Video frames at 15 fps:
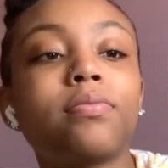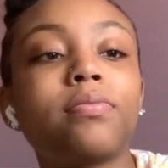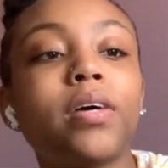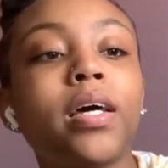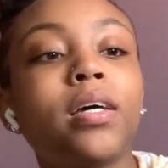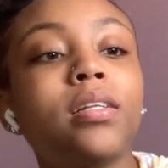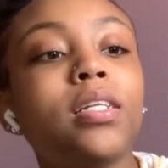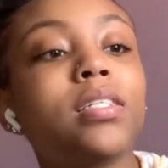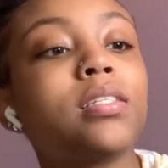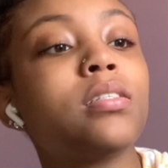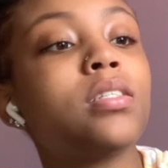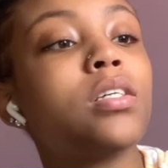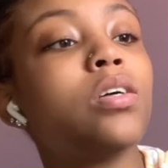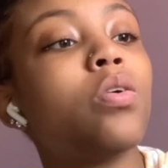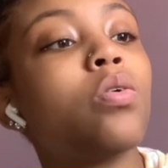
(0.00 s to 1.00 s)
And this is
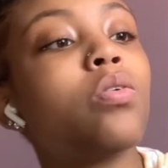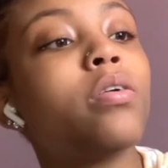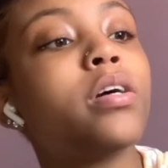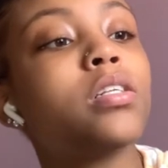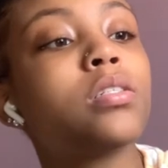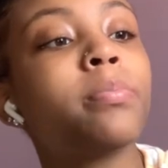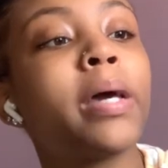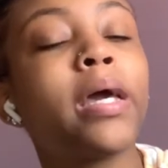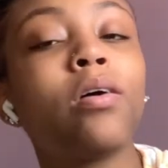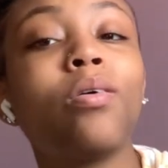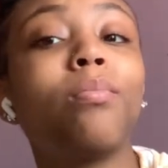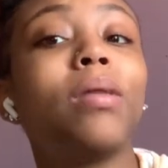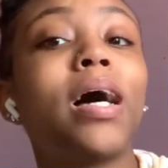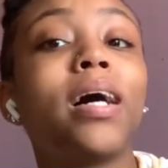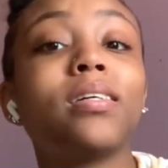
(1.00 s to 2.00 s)
the Orange Mango
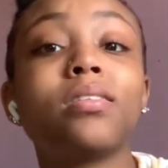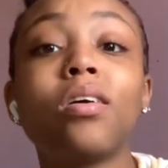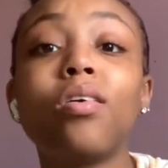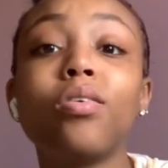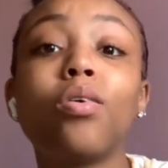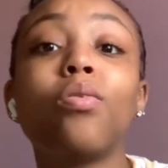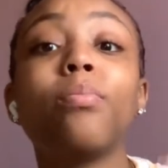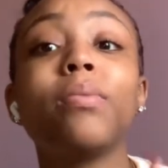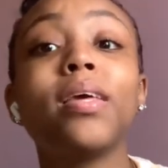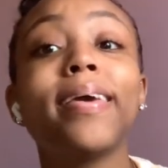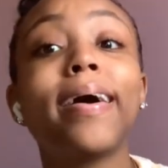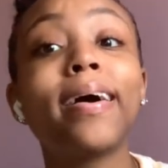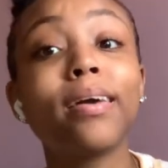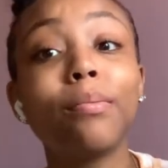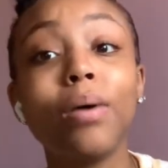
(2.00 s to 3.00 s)
Blast. Y'all know me,
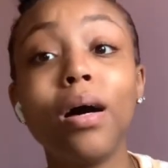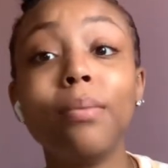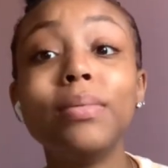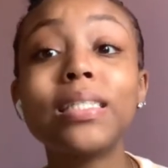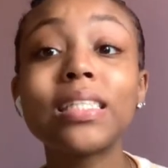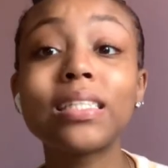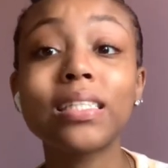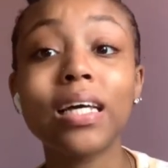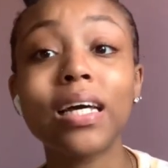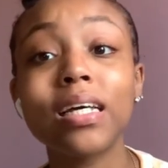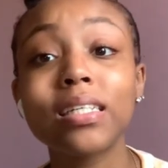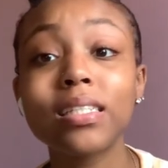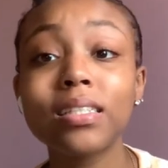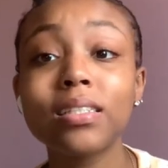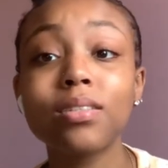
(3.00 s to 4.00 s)
I am
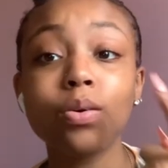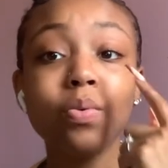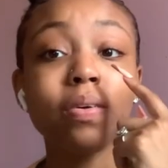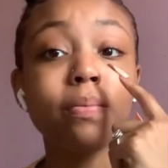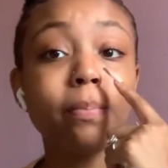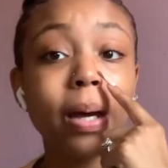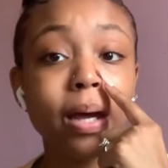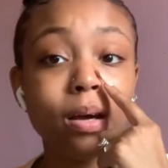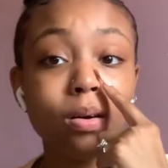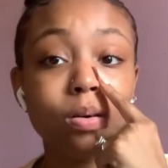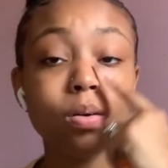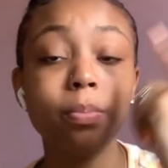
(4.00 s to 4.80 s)
obsessed with mango.